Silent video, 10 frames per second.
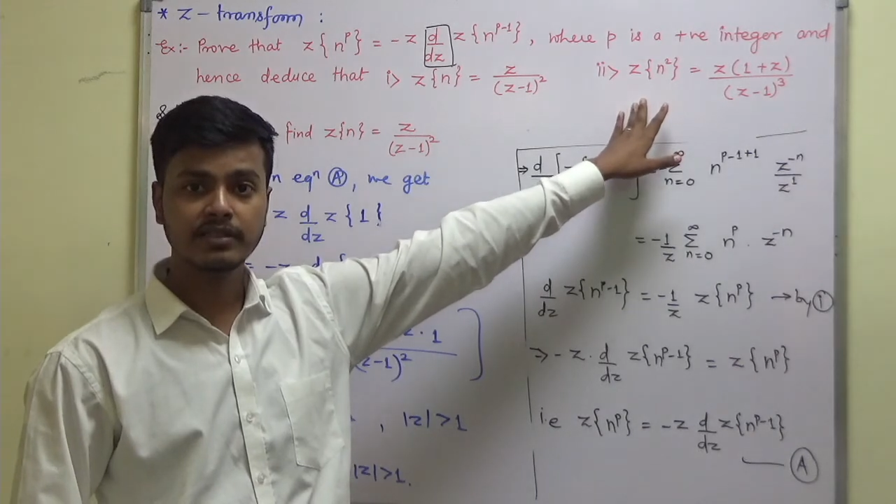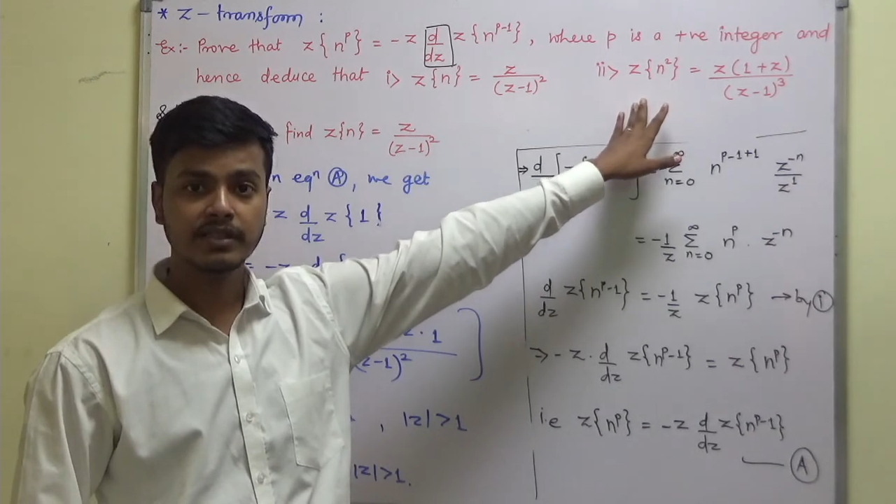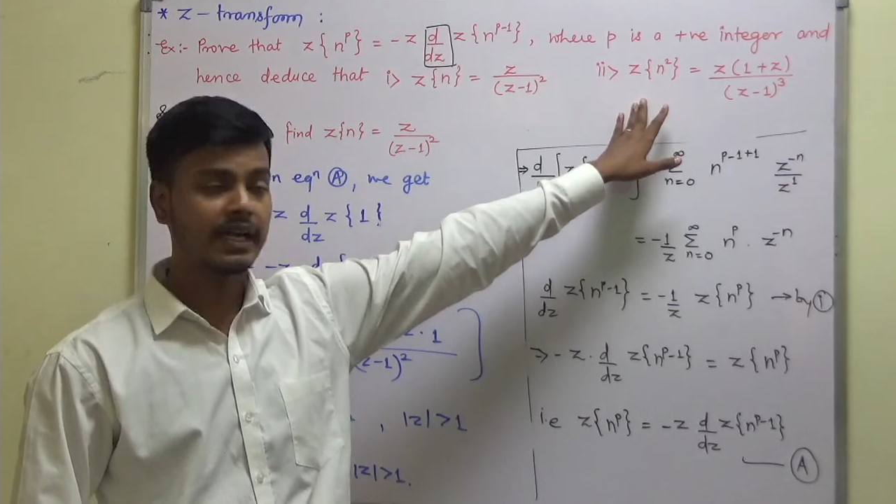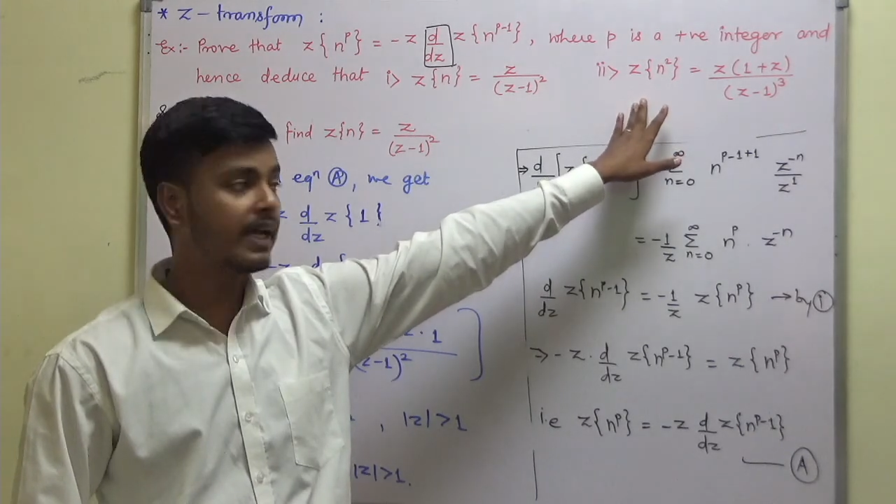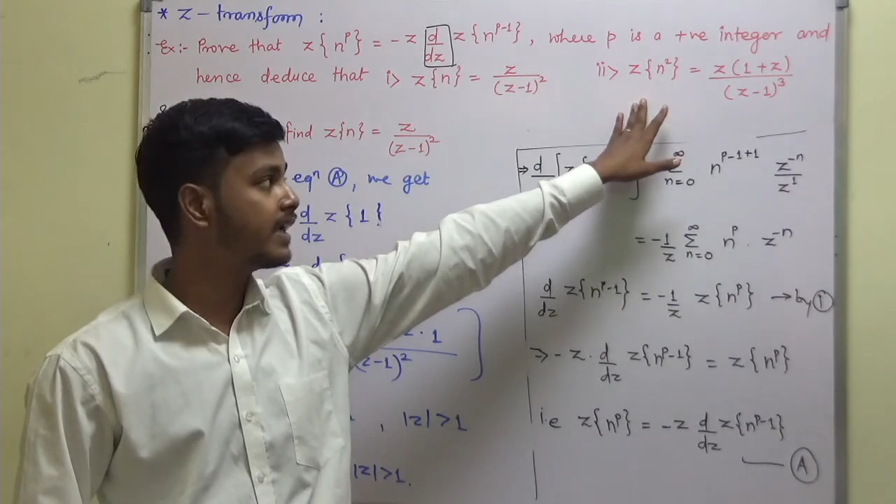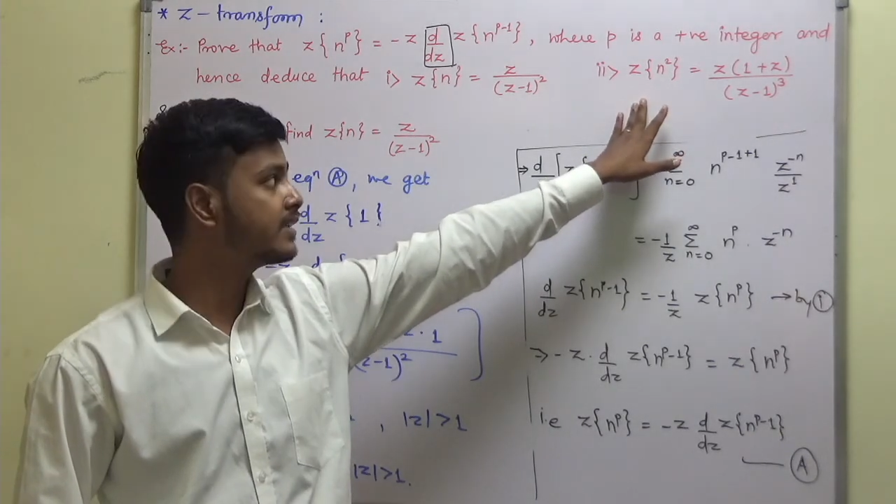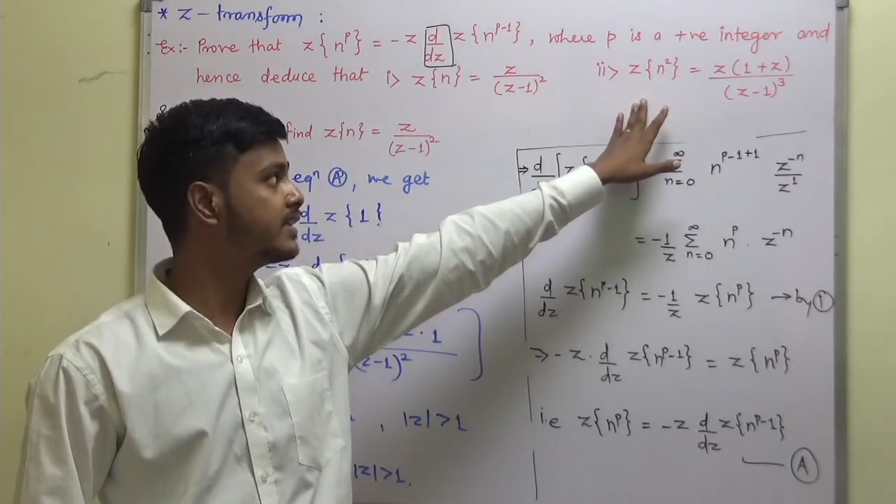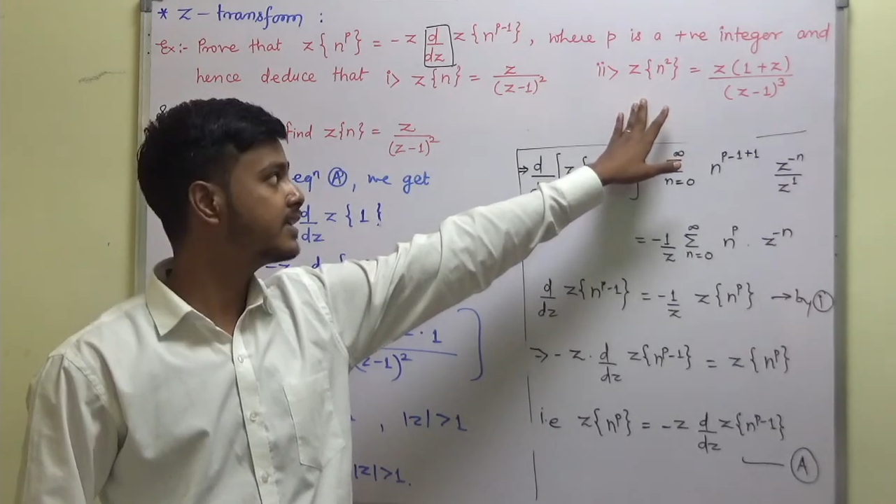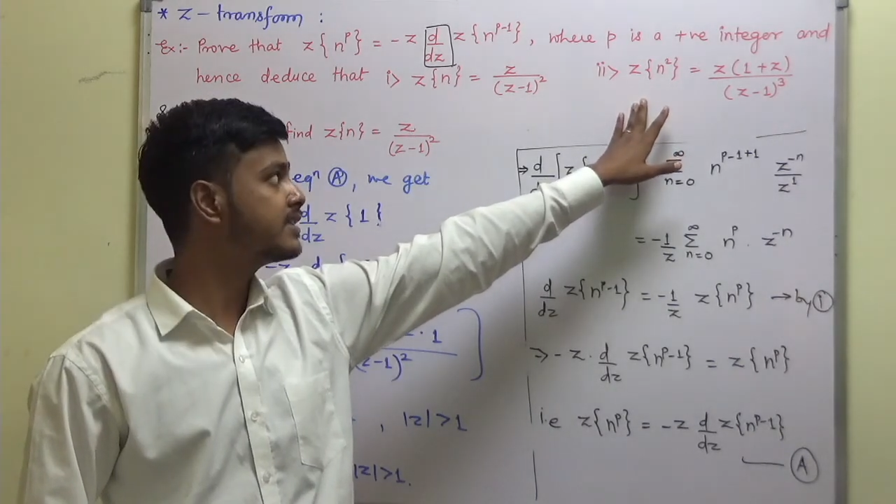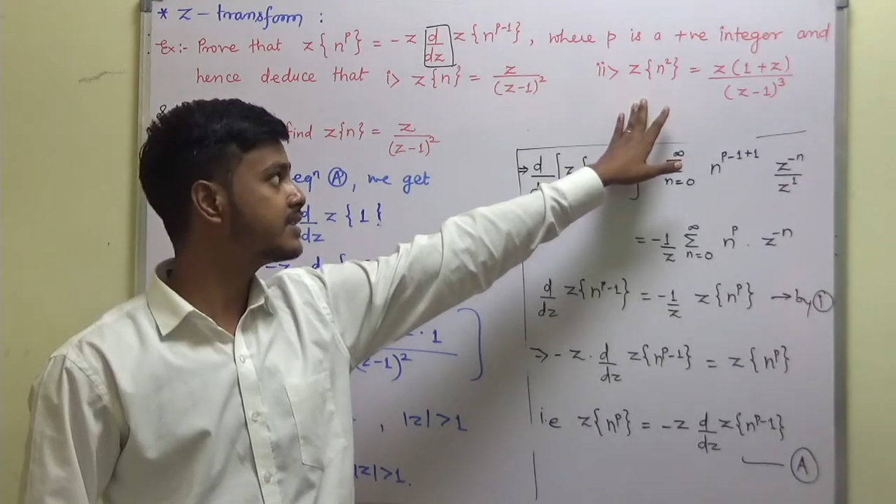and
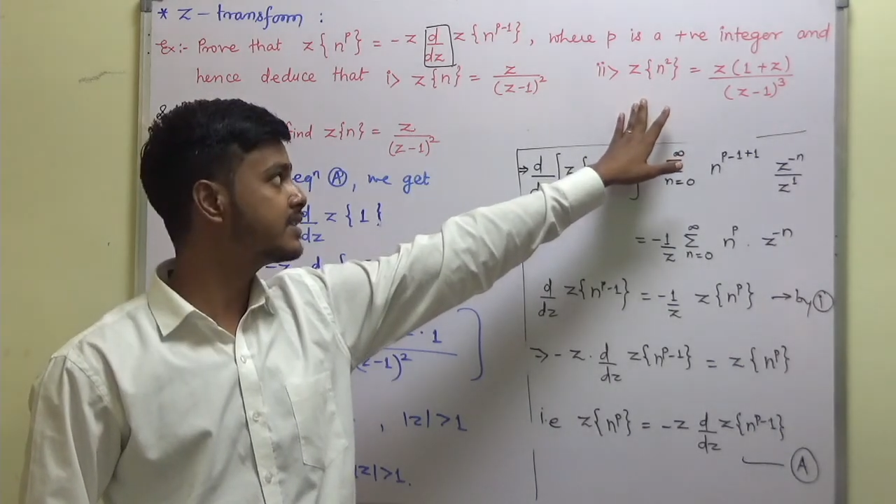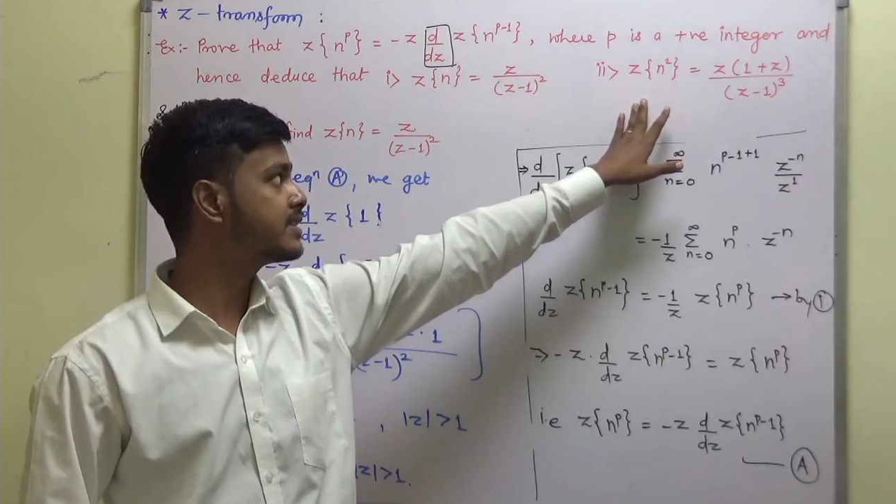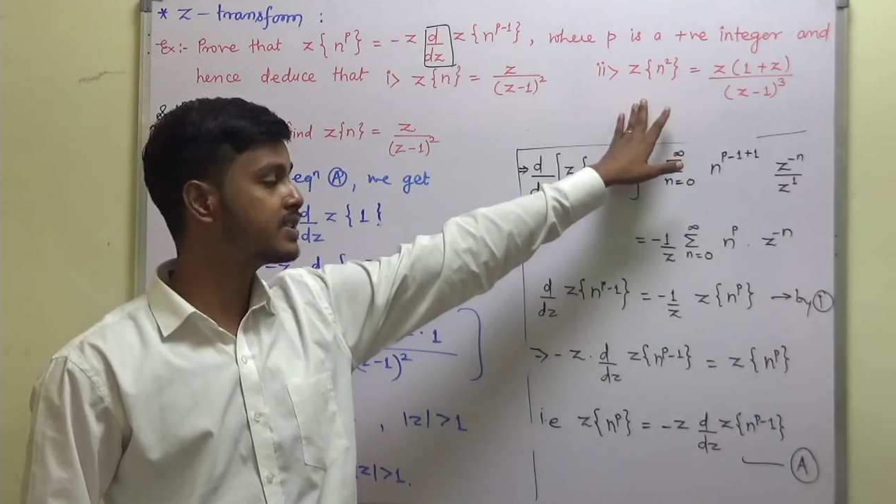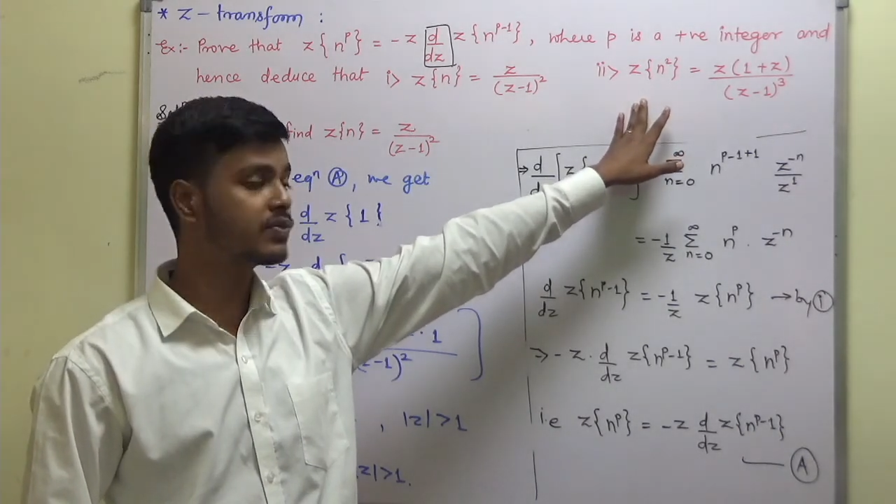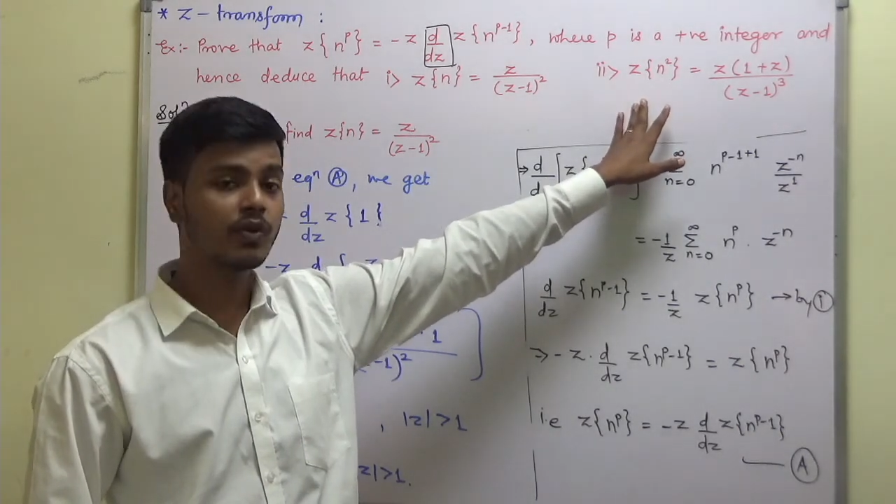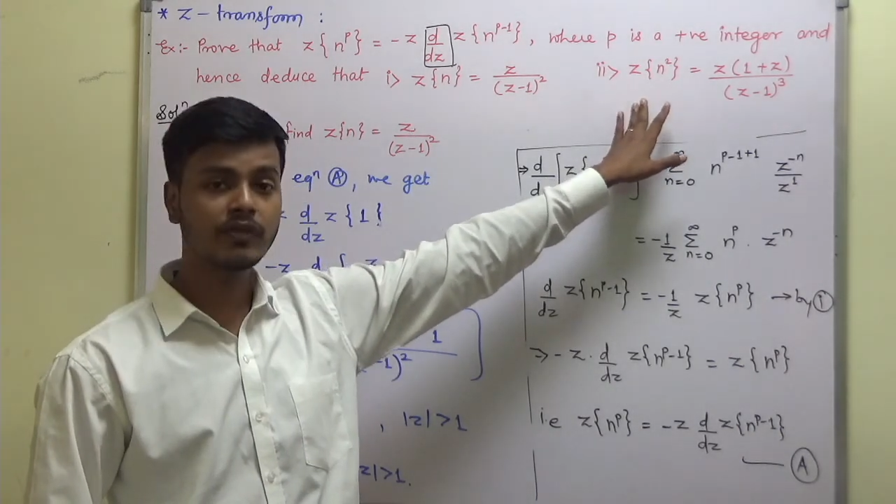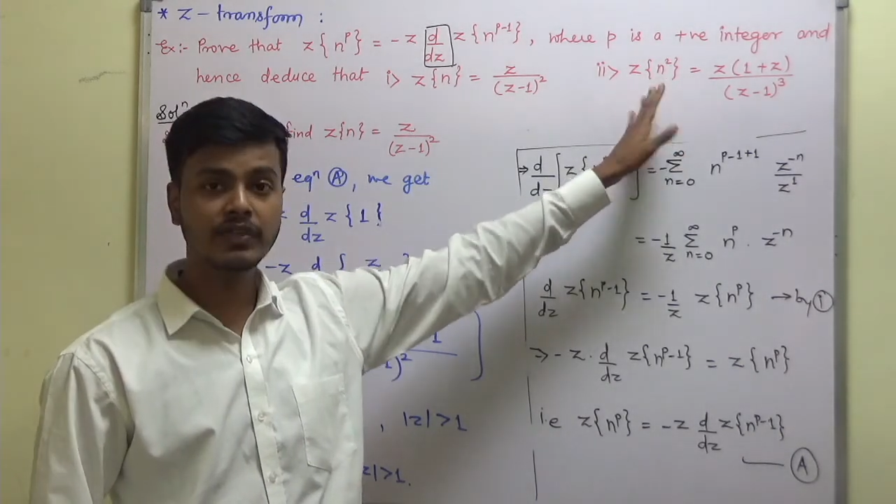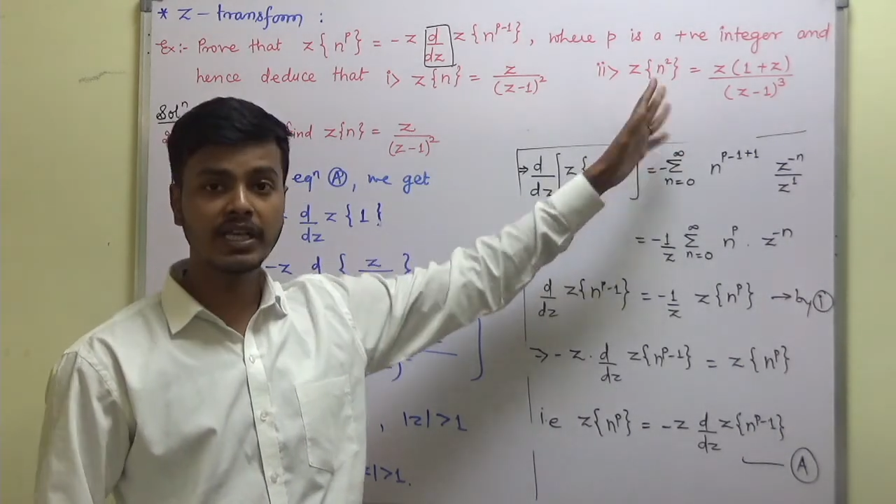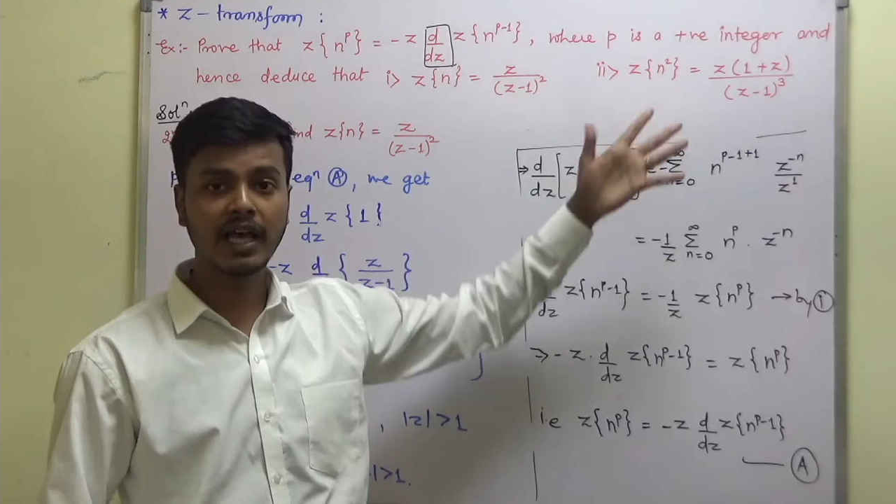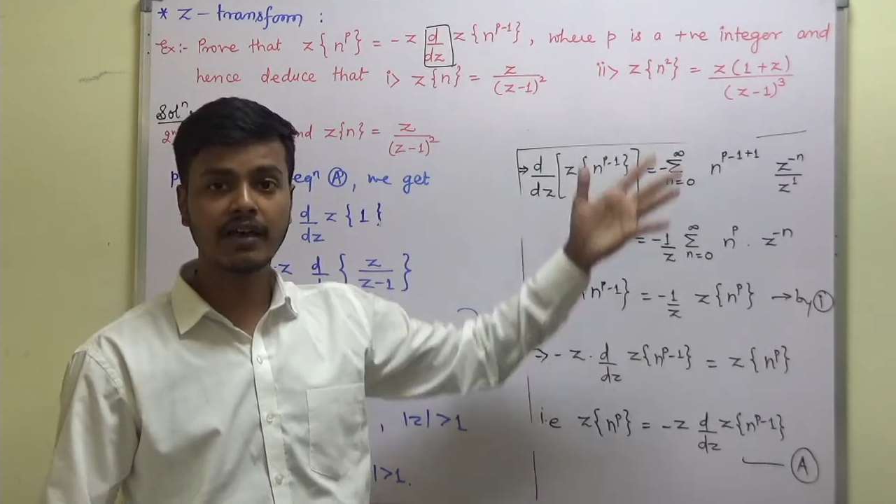this is what we
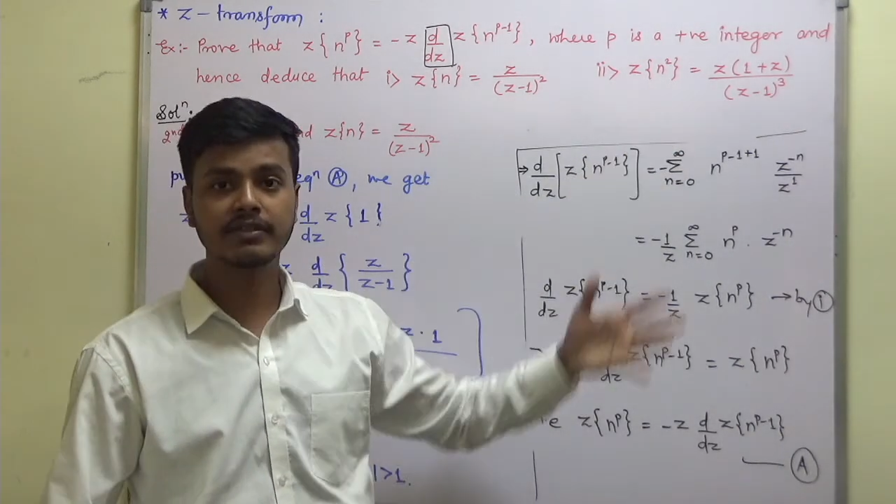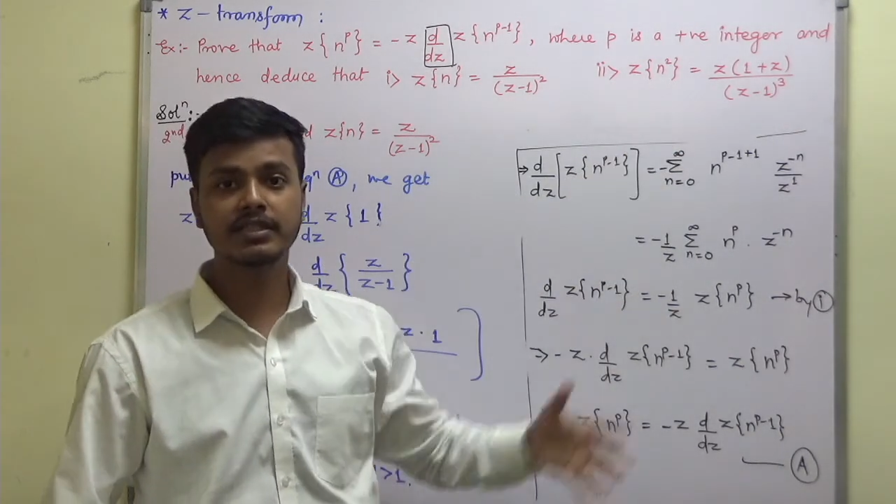have in